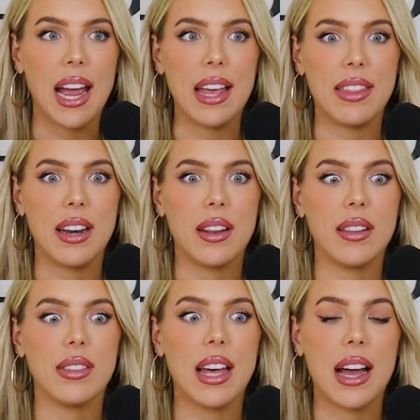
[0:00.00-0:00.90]
and
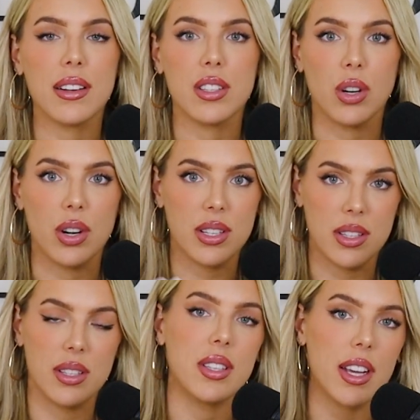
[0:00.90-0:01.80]
then that starts
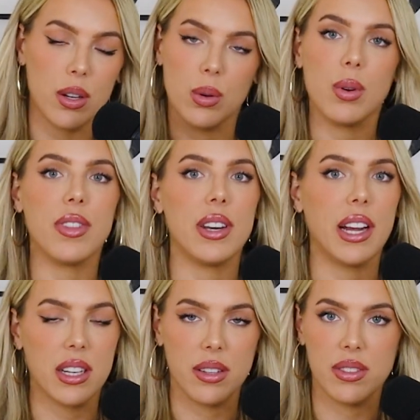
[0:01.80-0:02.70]
the cycle of the
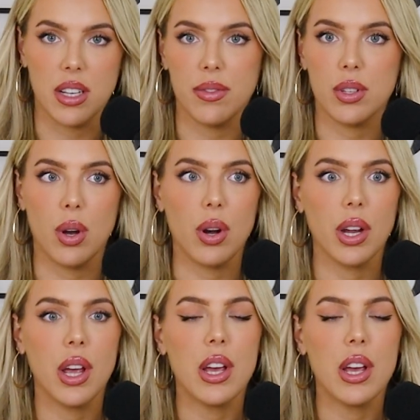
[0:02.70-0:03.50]
negative self-talk.